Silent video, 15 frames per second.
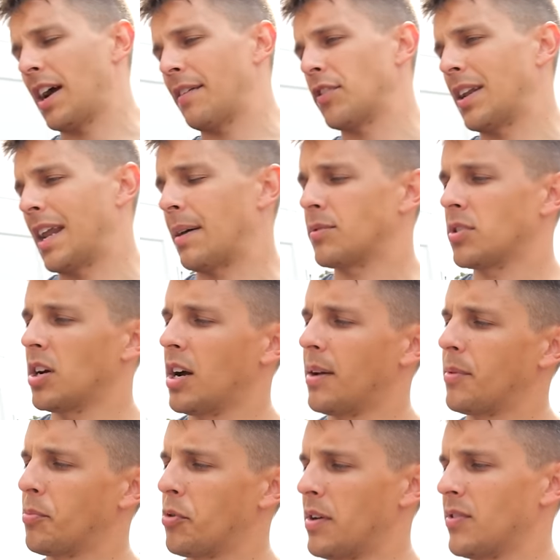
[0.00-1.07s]
You have your lap
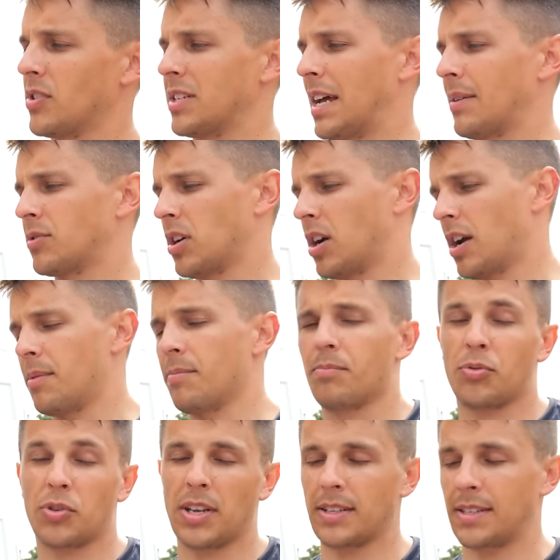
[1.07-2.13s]
time, your previous lap time,
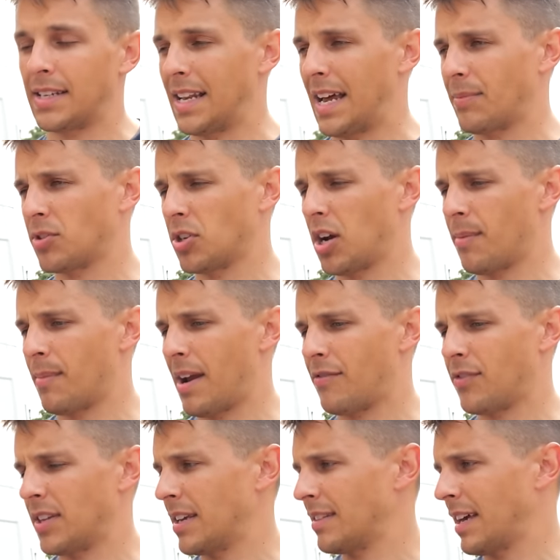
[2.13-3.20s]
predicted lap time,
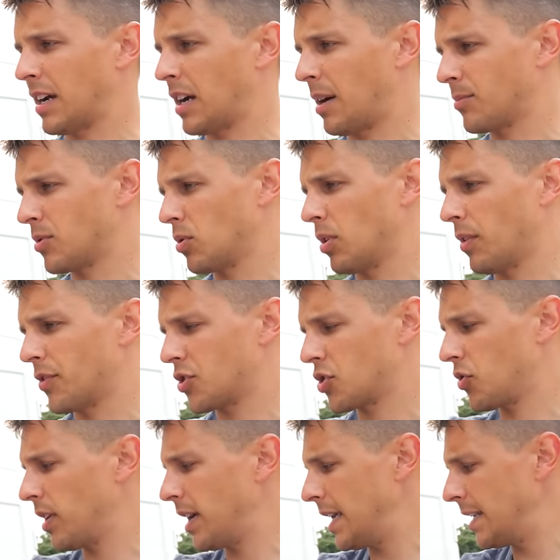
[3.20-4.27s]
everything that comes all on the
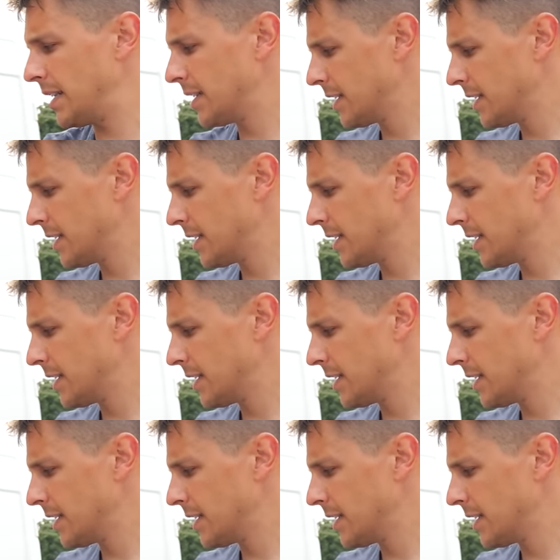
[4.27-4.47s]
screen.